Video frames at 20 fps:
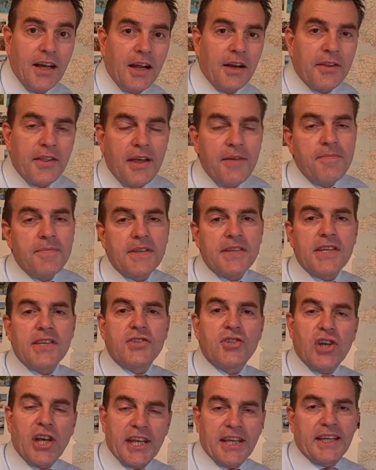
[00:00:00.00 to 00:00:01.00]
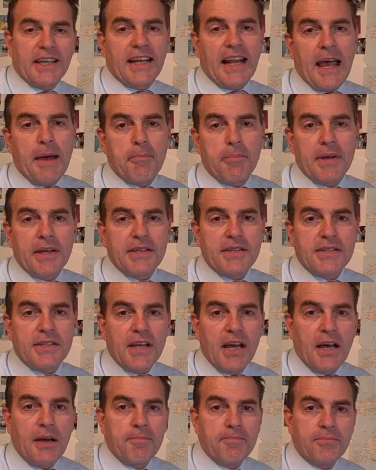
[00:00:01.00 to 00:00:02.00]
Hello there, this is Jake at
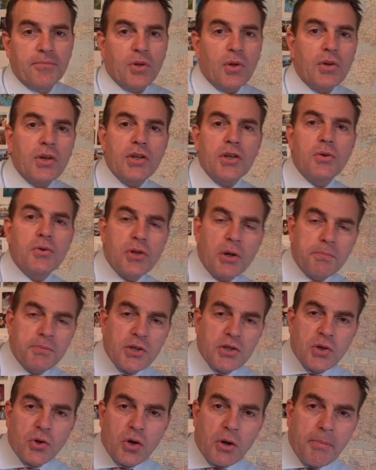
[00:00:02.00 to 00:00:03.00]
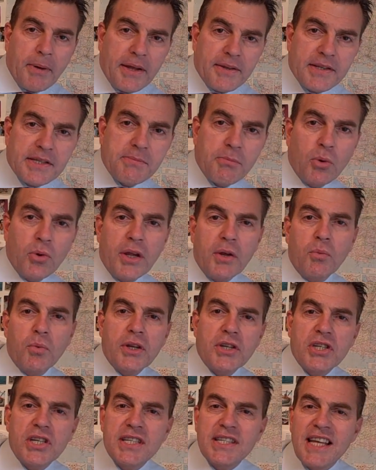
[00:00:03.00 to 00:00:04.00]
Ambis. Got a new job to talk about this morning,
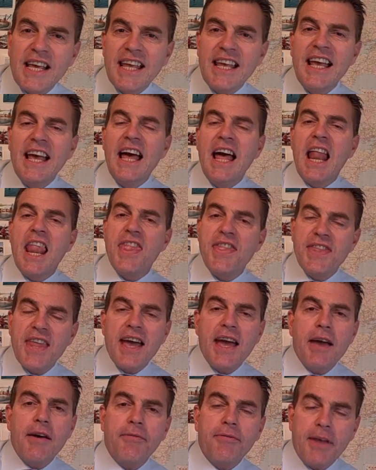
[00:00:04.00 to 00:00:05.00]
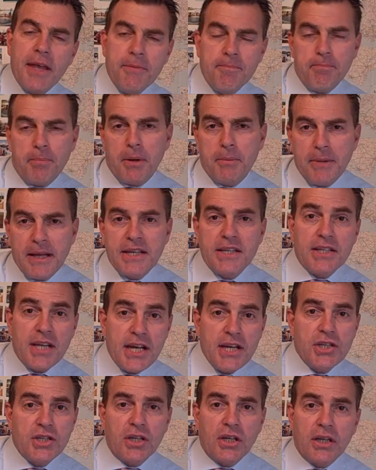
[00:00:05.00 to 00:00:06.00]
which is a NAV
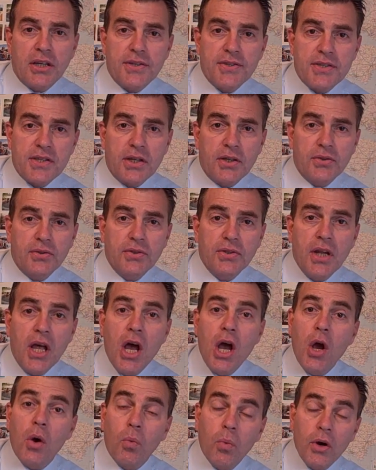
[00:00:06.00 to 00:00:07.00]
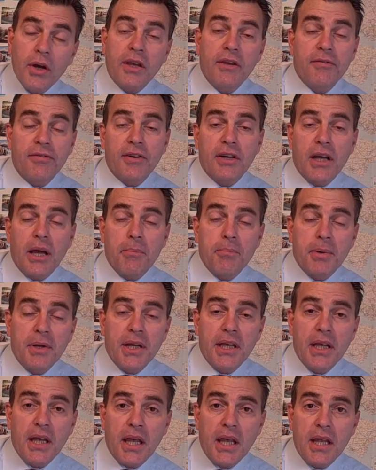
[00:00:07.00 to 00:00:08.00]
implementation consultant working for a
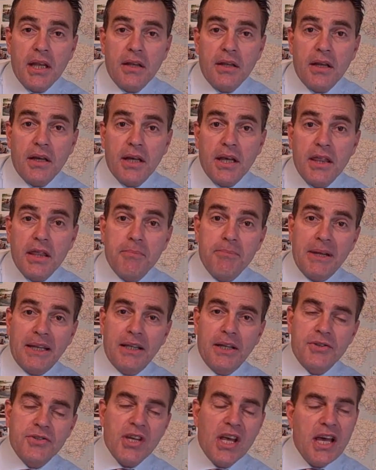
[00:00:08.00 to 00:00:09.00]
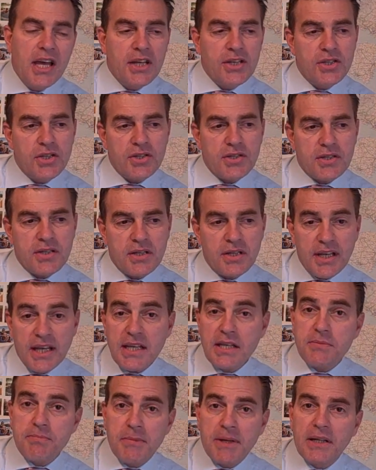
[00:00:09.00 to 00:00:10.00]
company in the Midlands, just
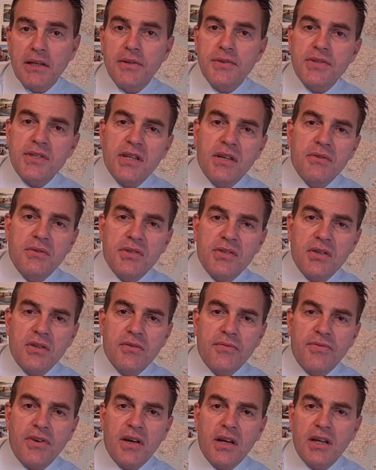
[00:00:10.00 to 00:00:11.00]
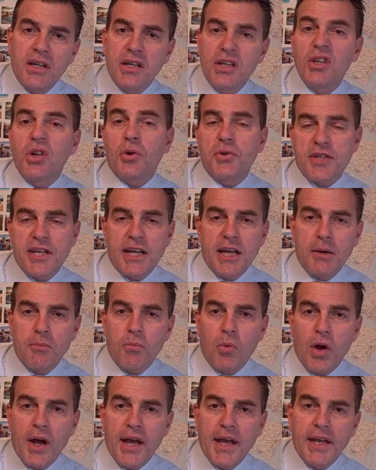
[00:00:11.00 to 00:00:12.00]
East Midlands, so sort of
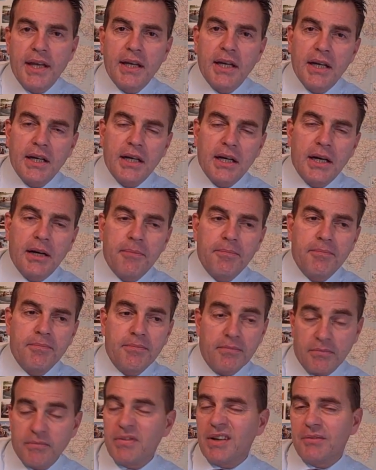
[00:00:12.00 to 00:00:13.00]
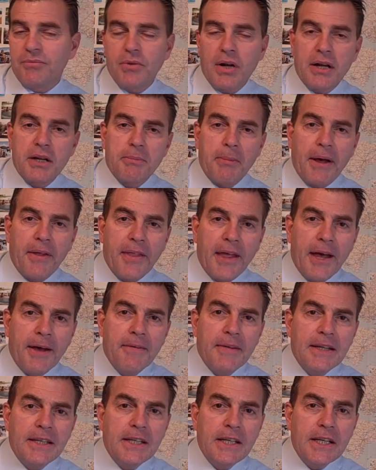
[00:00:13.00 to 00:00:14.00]
Nottingham way, around about there.
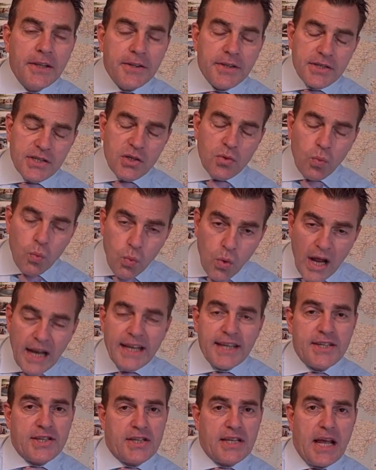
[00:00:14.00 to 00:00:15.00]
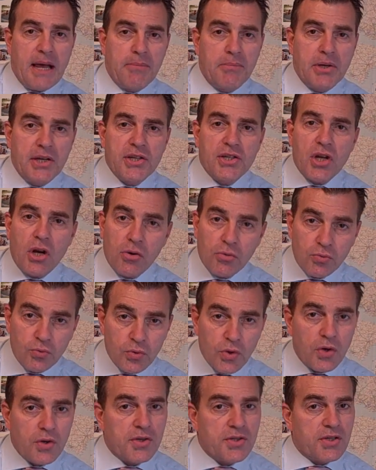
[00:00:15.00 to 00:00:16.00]
This is a well-established,
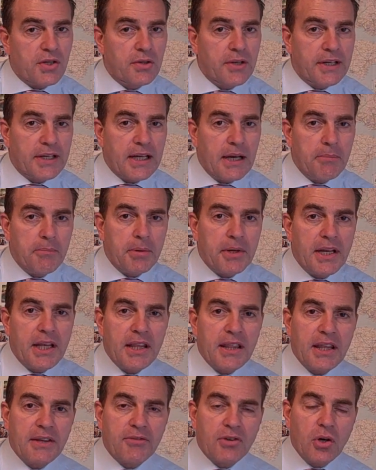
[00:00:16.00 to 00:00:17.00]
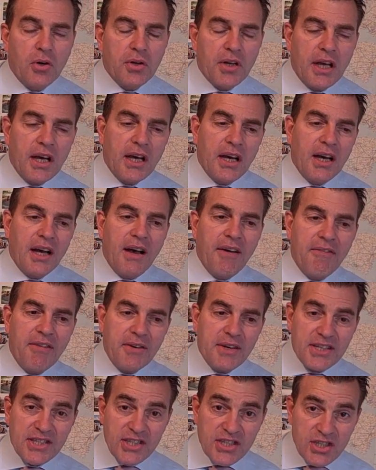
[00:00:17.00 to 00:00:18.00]
rock-solid company. They've got a
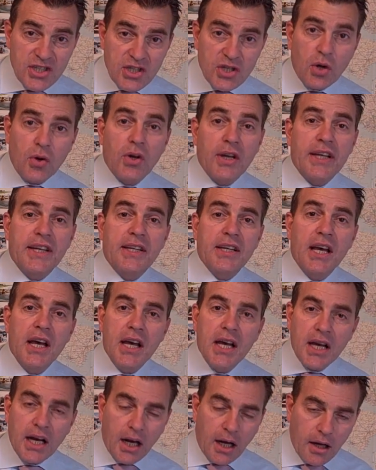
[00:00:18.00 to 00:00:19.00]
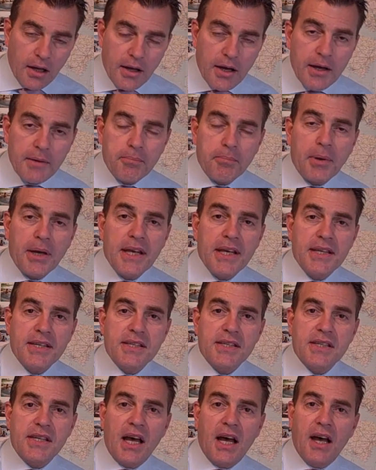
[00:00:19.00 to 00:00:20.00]
very solid client
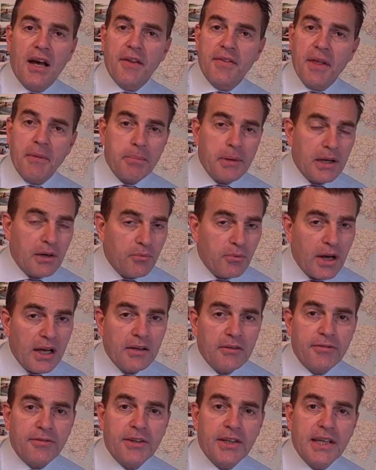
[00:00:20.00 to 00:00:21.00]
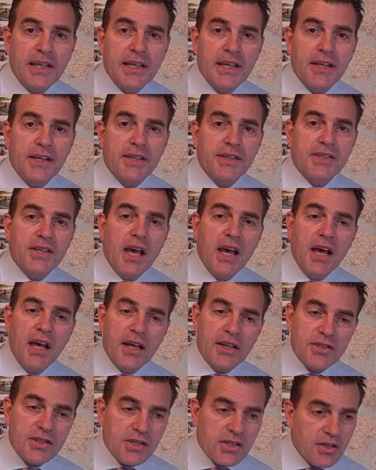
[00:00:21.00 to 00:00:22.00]
base. They've been around for years,
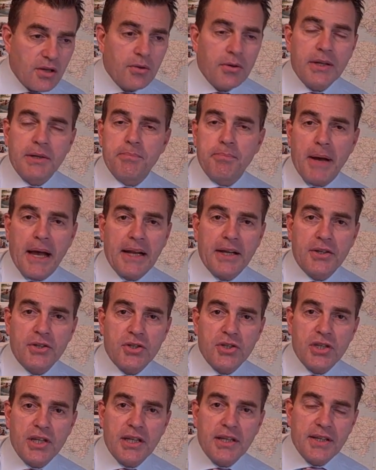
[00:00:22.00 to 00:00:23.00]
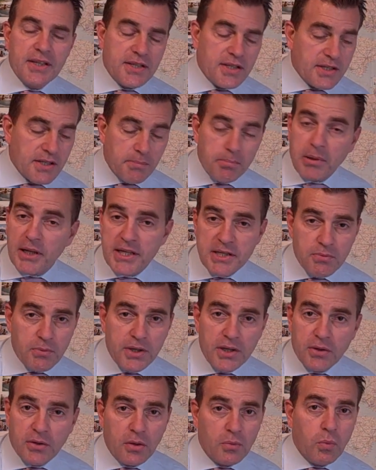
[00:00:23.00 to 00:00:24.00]
solid balance sheet. This is a place
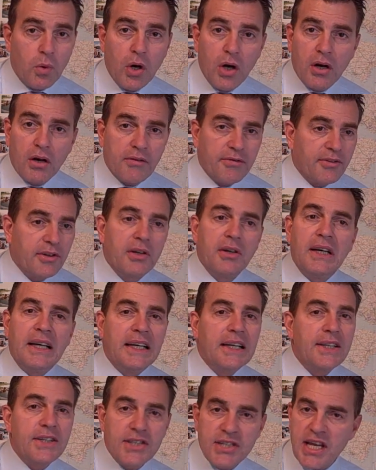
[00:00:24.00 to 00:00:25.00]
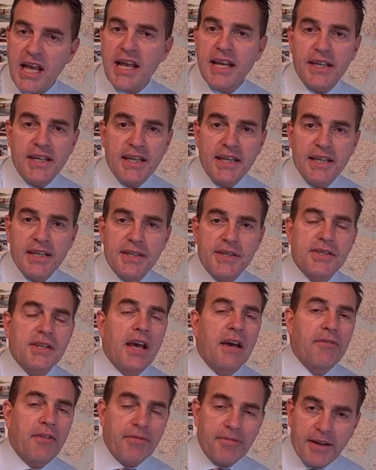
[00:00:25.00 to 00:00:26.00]
where you could work for 10
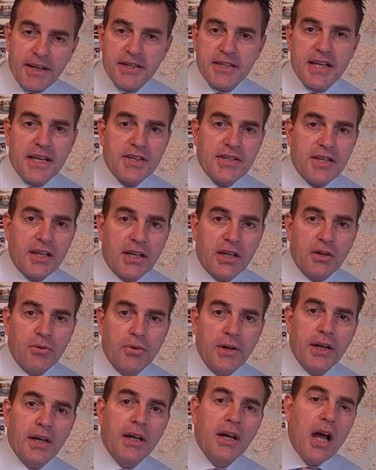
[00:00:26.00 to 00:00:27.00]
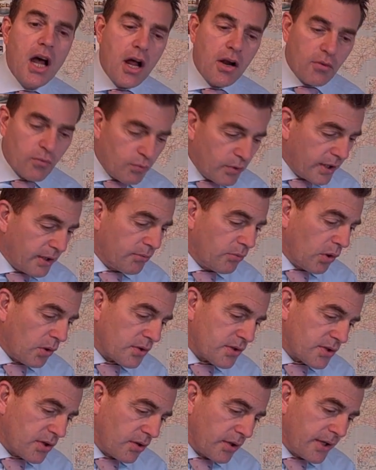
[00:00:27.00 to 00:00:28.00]
years, have a fantastic career, really
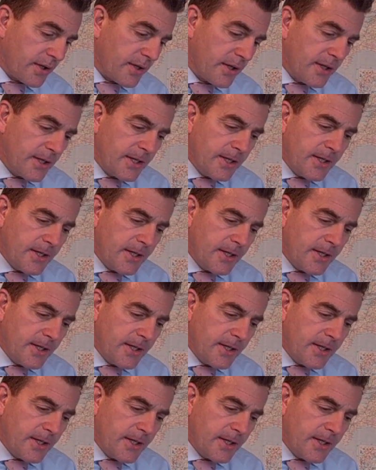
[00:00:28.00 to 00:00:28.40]
rock solid.